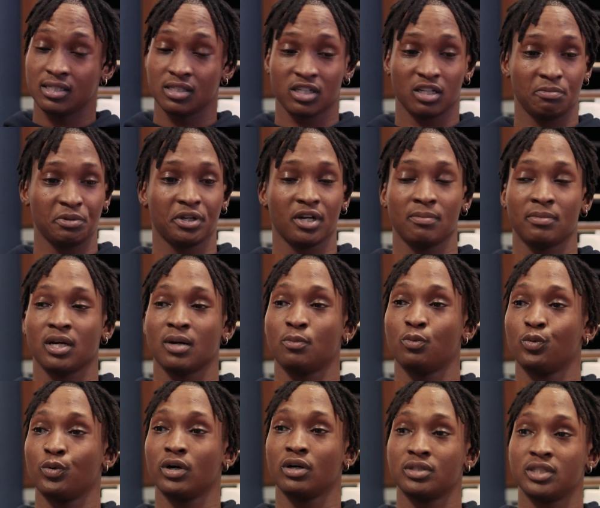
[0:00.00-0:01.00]
He's going to be coming up
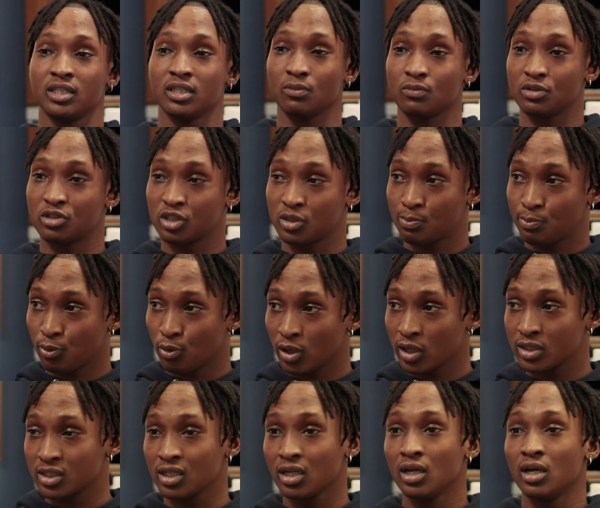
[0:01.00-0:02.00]
as well, dealing with
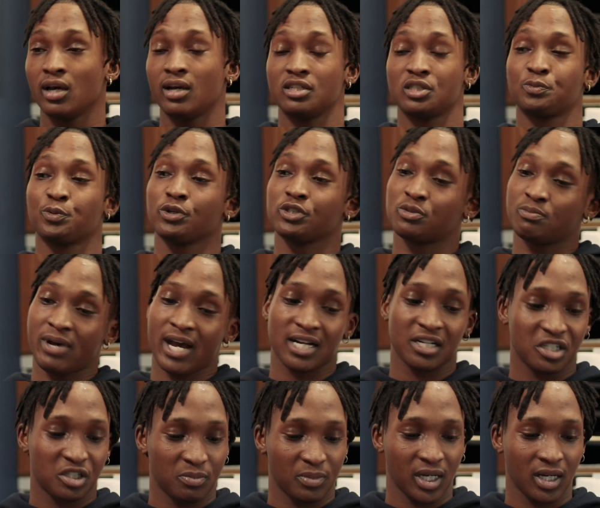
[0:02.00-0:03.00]
sports and sports
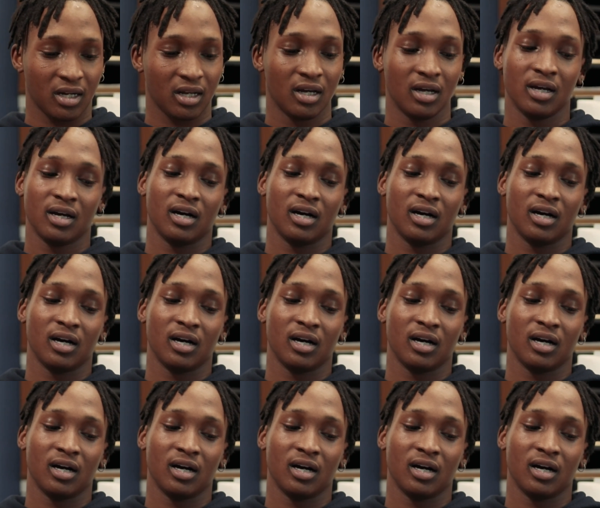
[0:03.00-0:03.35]
management.